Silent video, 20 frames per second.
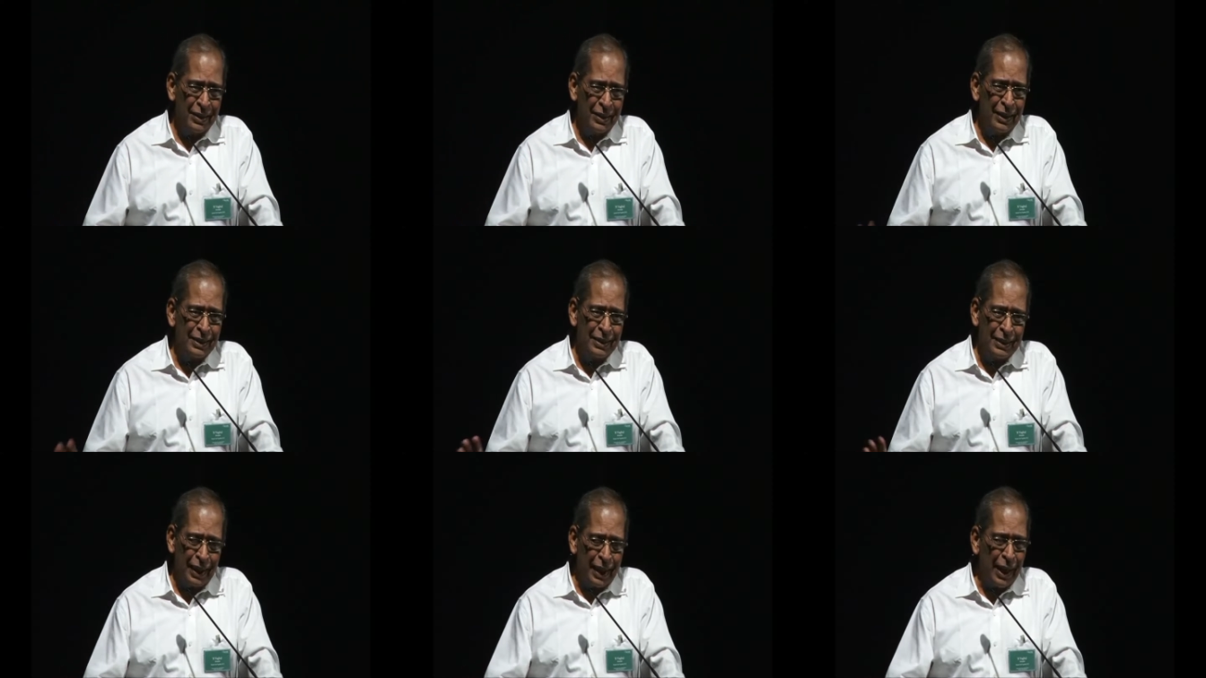
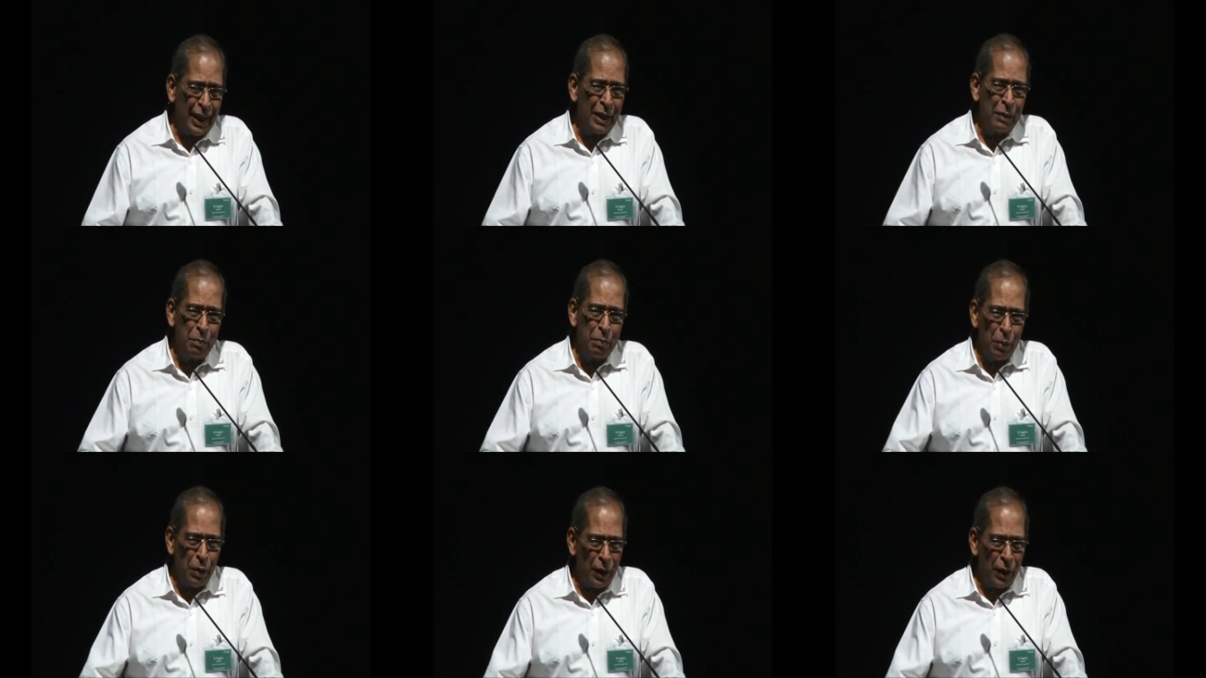The
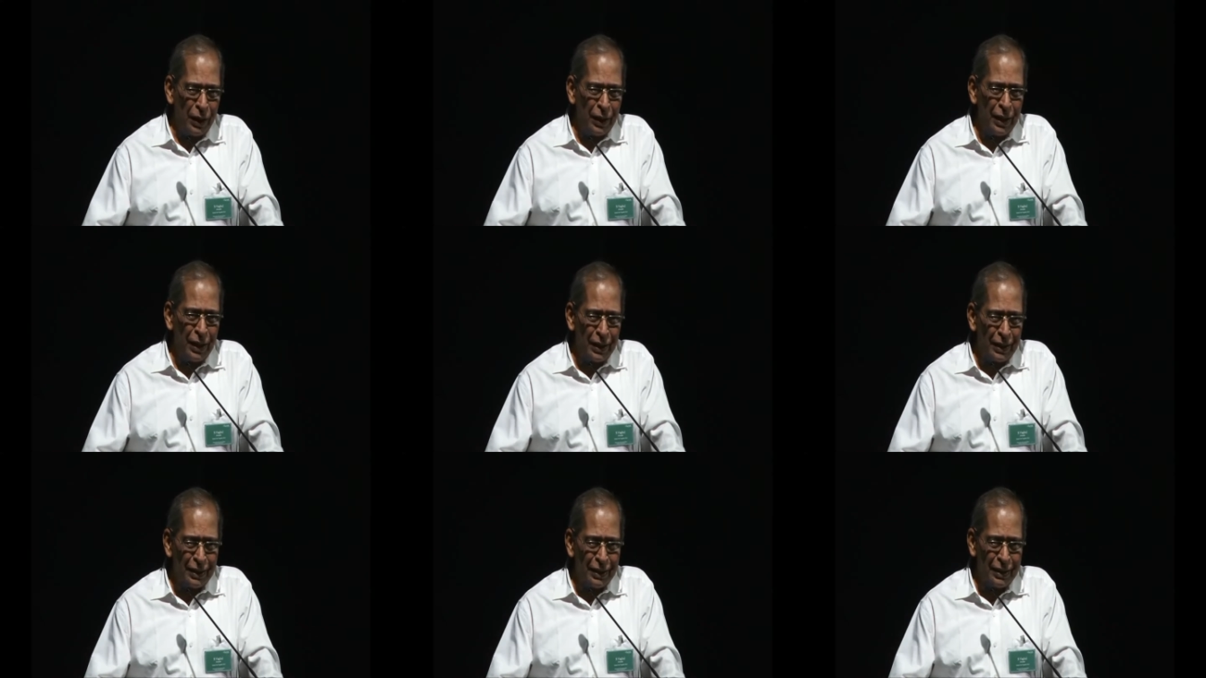second
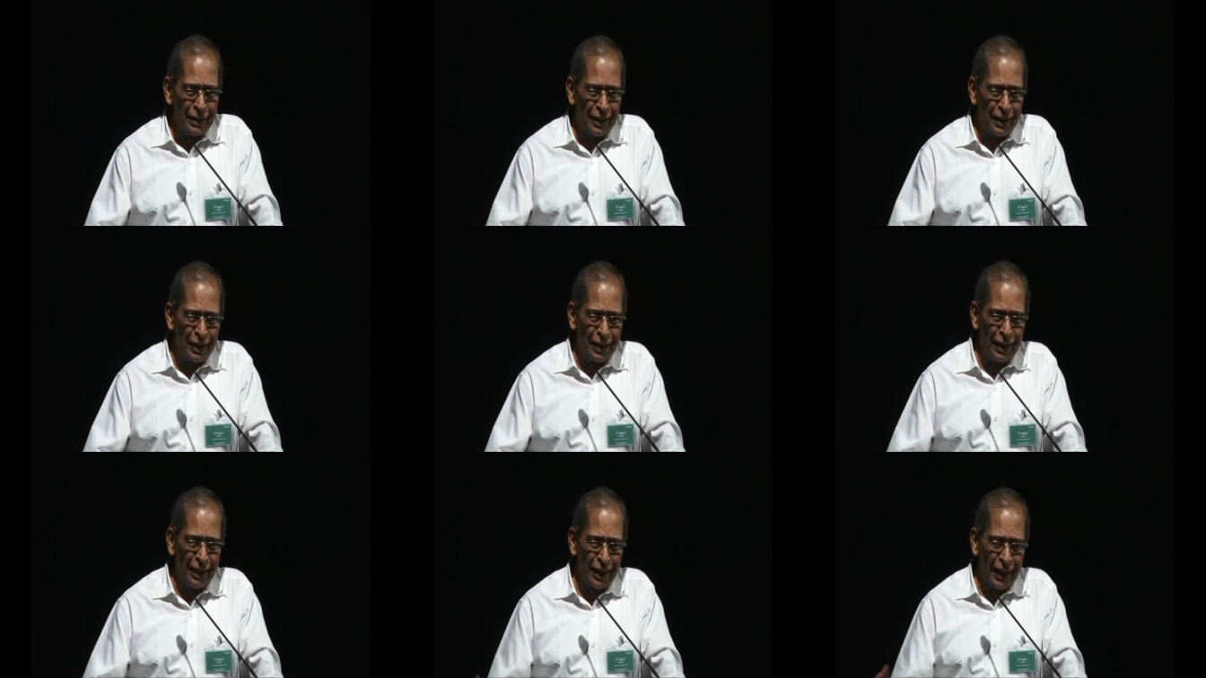point that,
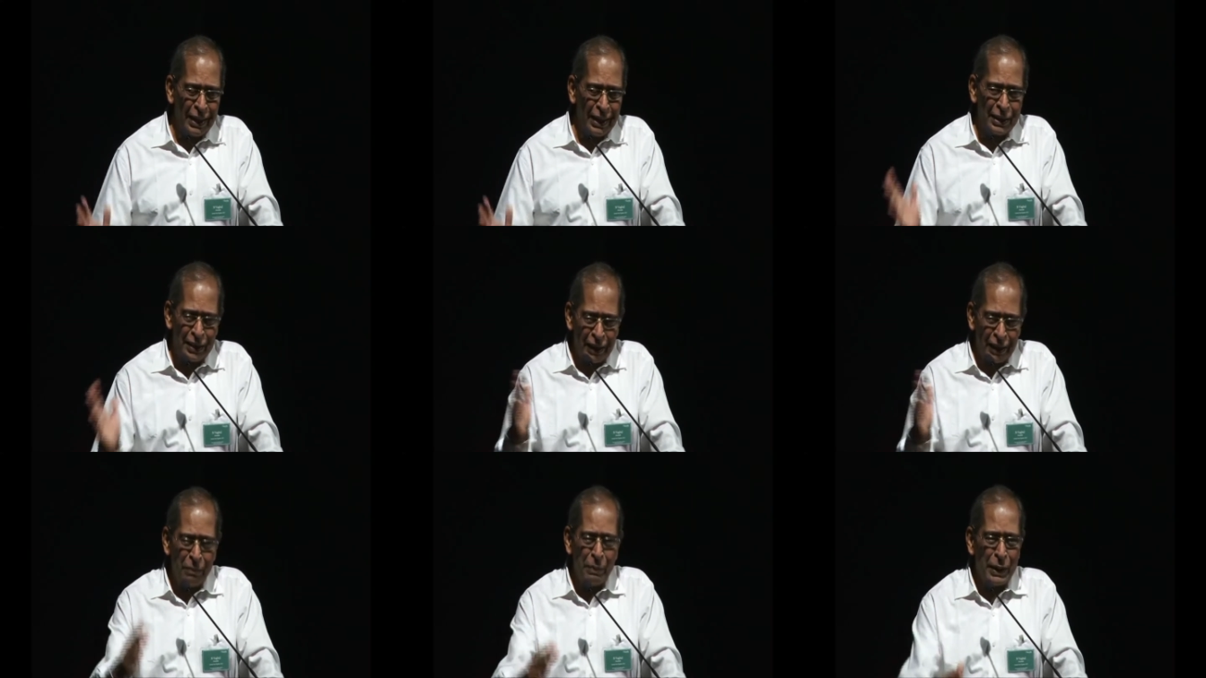uh,
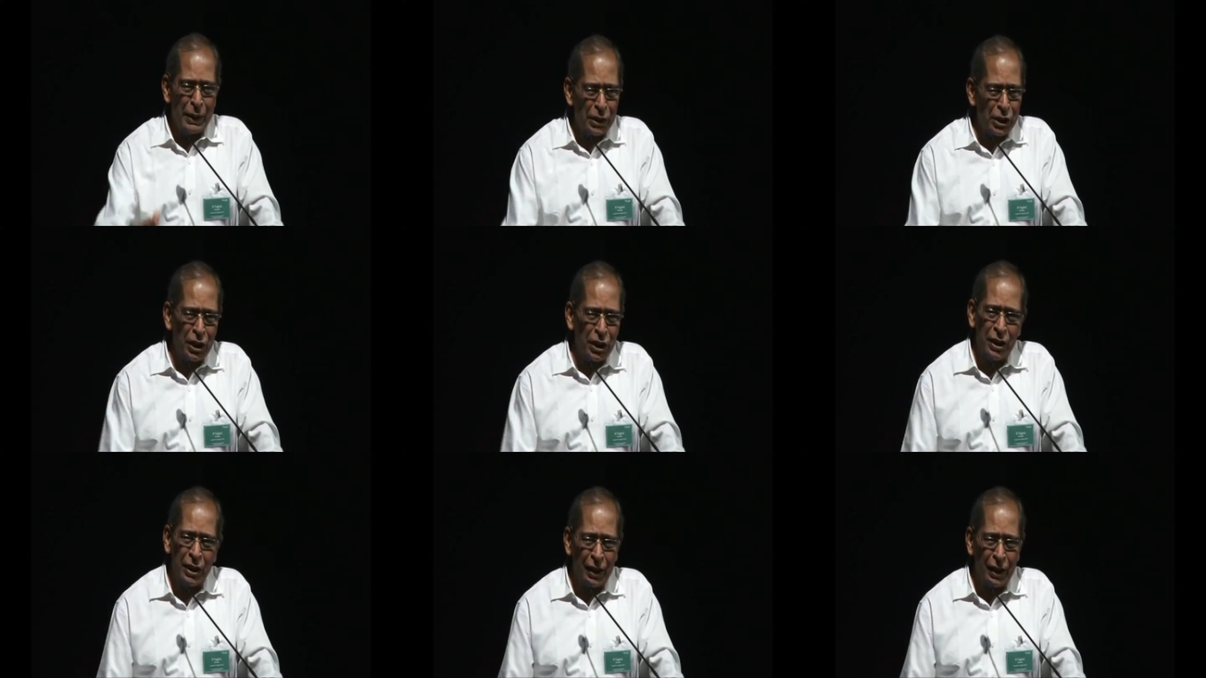as she
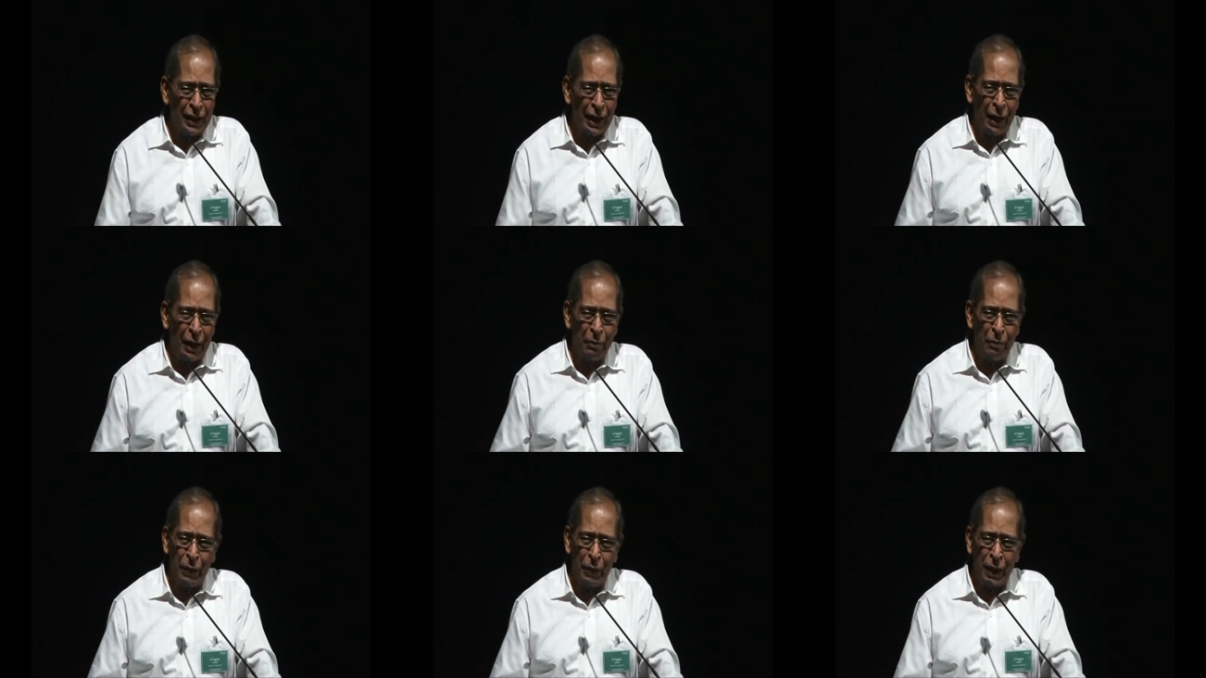mentioned it,
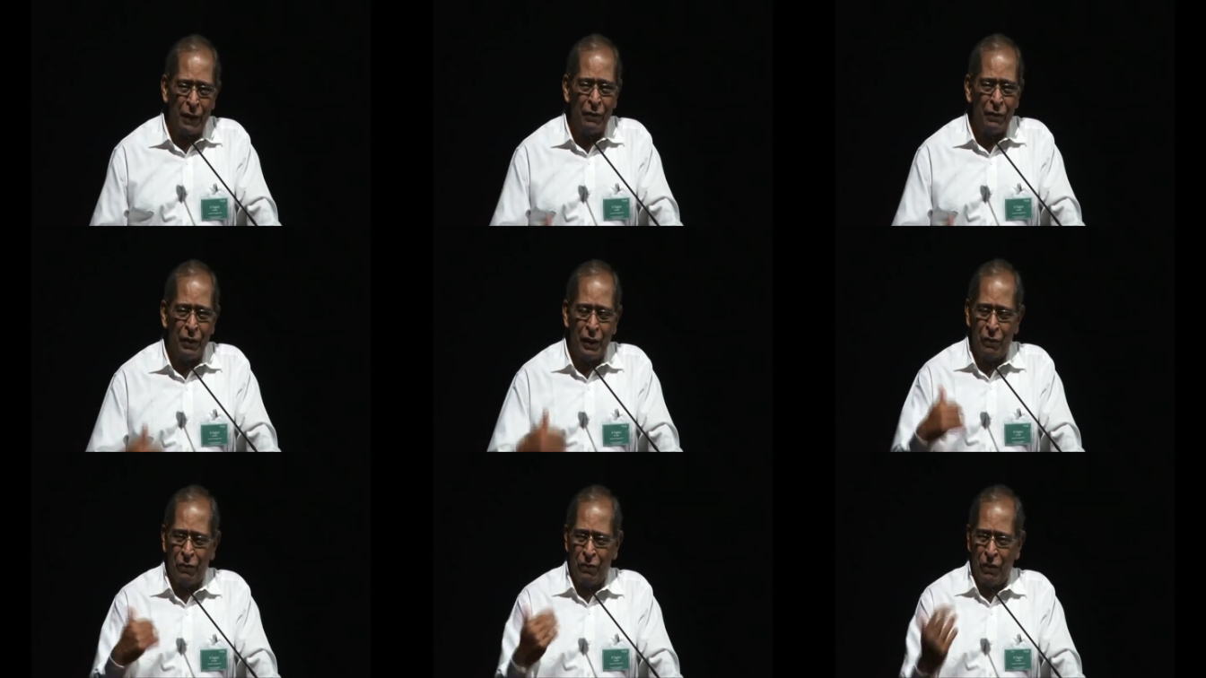I am
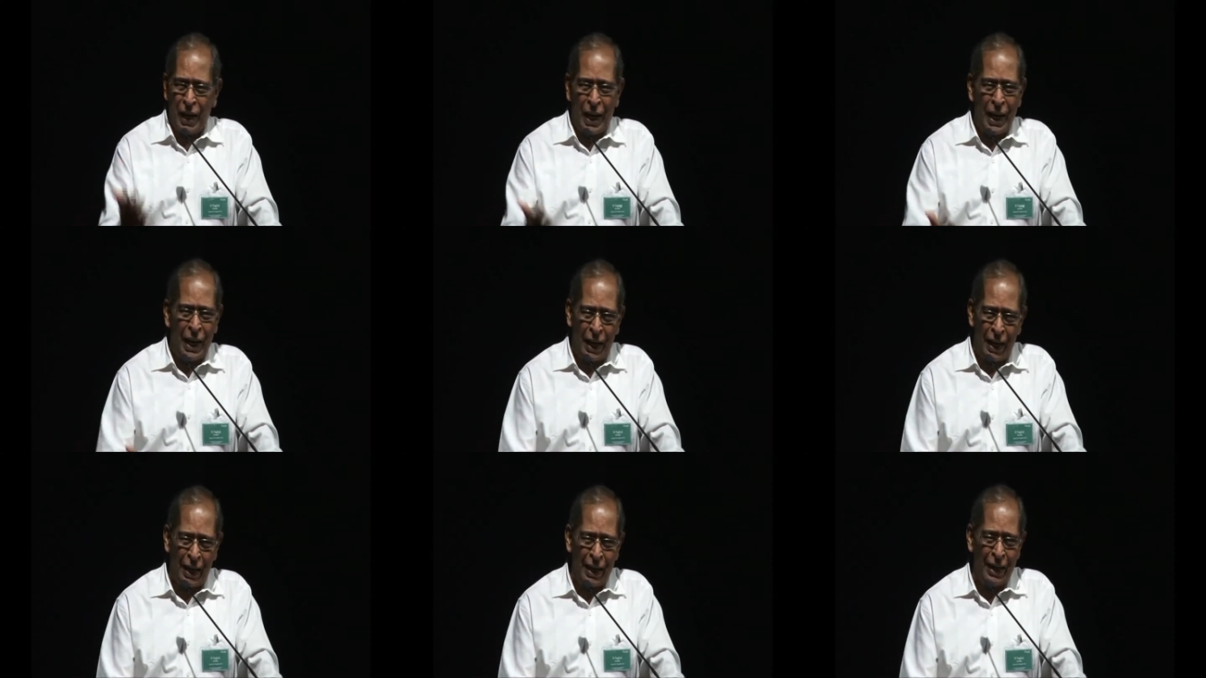being very
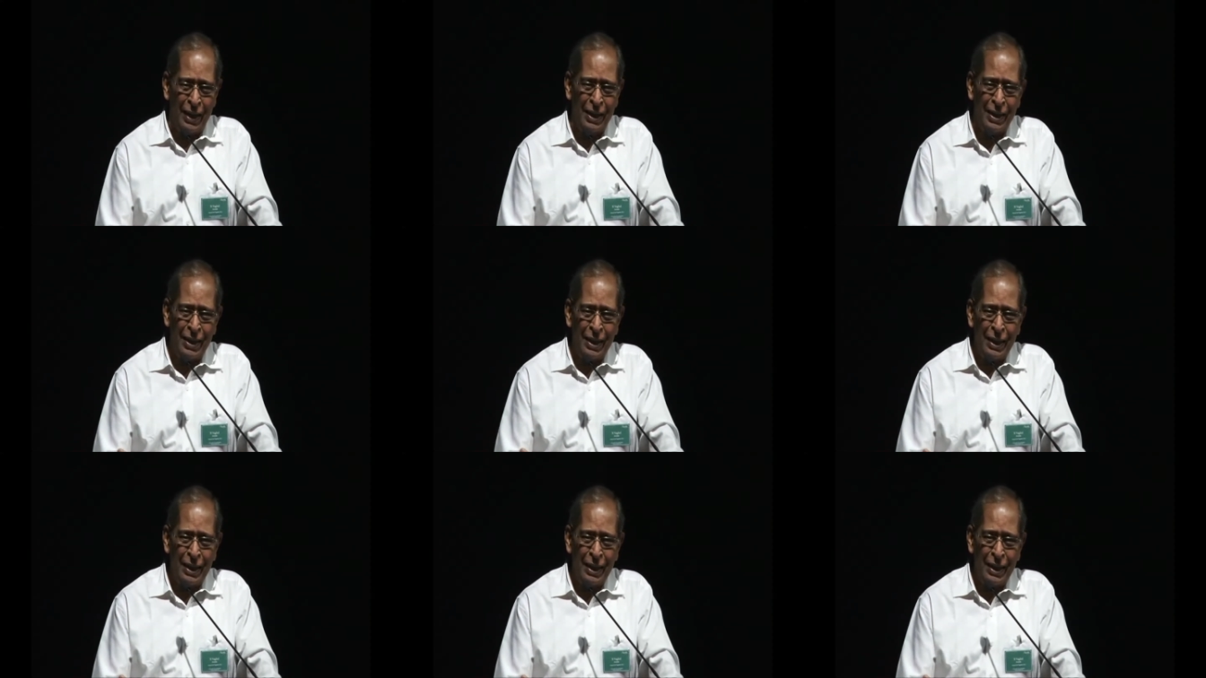frank,